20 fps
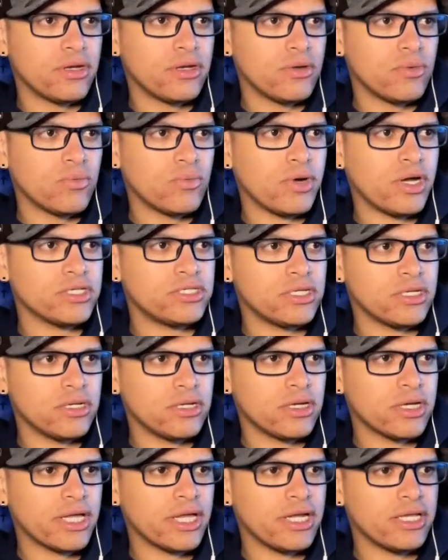Watching,
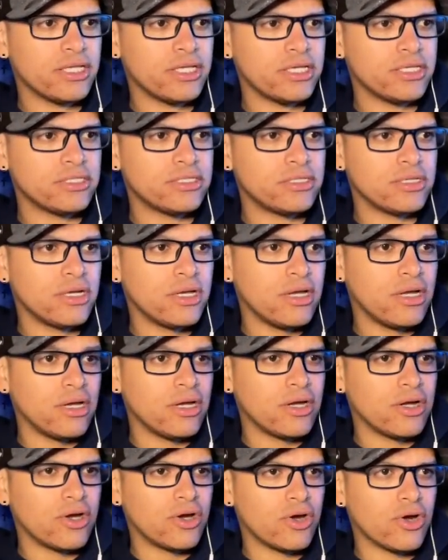looking at this
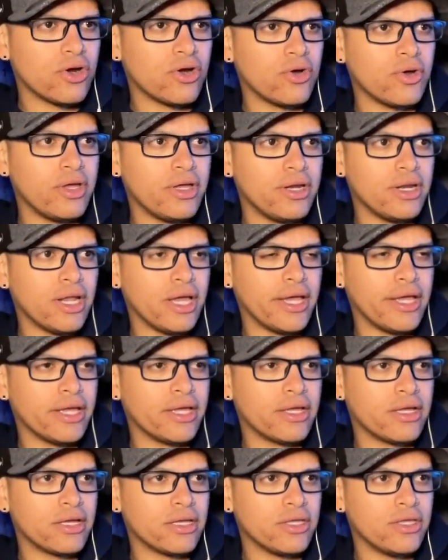girl in
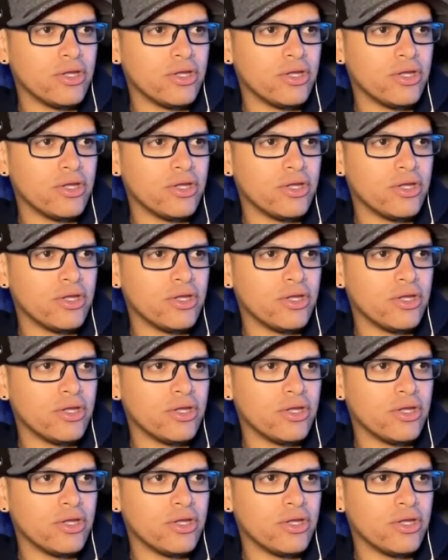like you